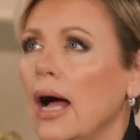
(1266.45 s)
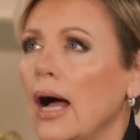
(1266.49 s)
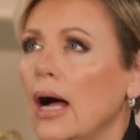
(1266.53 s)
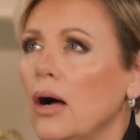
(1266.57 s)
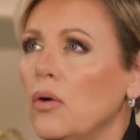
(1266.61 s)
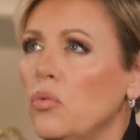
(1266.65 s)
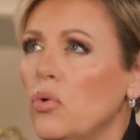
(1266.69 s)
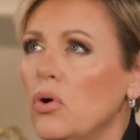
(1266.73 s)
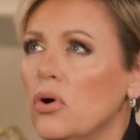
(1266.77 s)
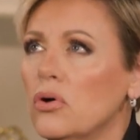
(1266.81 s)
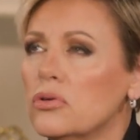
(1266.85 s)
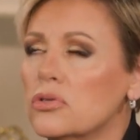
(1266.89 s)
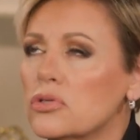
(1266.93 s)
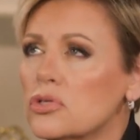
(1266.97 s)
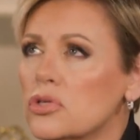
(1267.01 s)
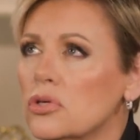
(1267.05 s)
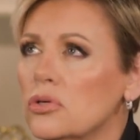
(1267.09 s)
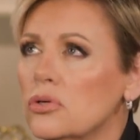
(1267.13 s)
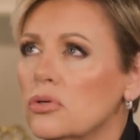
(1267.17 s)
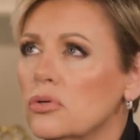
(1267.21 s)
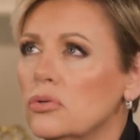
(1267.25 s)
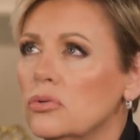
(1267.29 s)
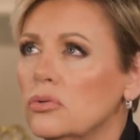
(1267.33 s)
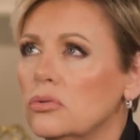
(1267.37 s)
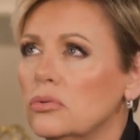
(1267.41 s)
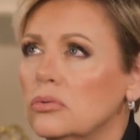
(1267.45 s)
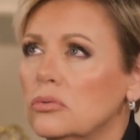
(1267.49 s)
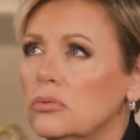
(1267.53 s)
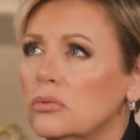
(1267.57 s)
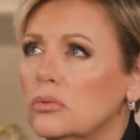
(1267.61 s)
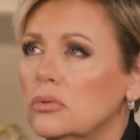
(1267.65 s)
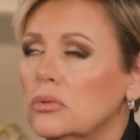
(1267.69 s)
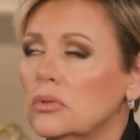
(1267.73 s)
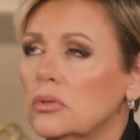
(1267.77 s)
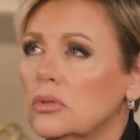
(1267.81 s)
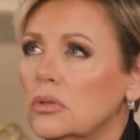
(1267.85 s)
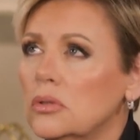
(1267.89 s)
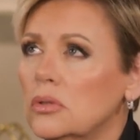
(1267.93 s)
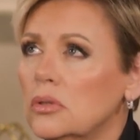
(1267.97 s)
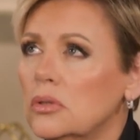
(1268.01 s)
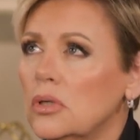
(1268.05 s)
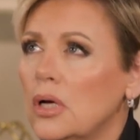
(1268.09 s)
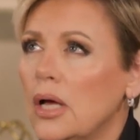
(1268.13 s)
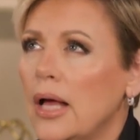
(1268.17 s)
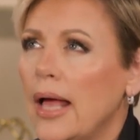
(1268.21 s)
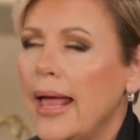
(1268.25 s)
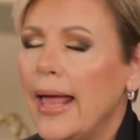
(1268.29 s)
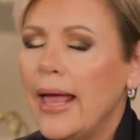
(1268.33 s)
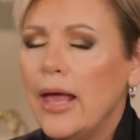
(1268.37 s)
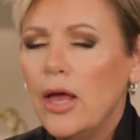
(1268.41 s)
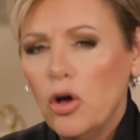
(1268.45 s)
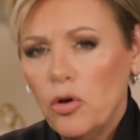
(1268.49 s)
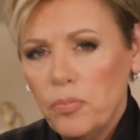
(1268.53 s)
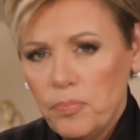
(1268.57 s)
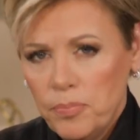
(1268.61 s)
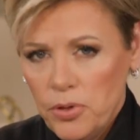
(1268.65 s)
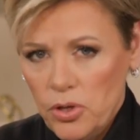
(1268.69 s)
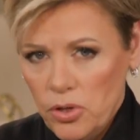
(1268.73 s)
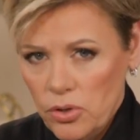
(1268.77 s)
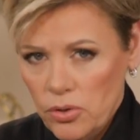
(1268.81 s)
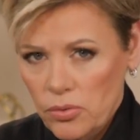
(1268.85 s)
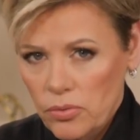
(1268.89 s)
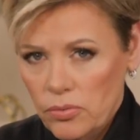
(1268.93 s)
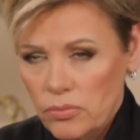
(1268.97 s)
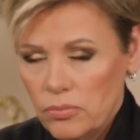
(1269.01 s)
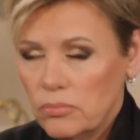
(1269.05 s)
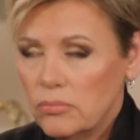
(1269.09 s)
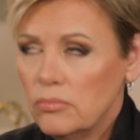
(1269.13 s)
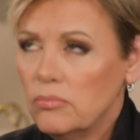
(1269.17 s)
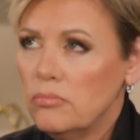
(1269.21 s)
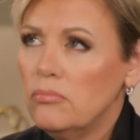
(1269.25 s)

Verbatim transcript: I want to help you.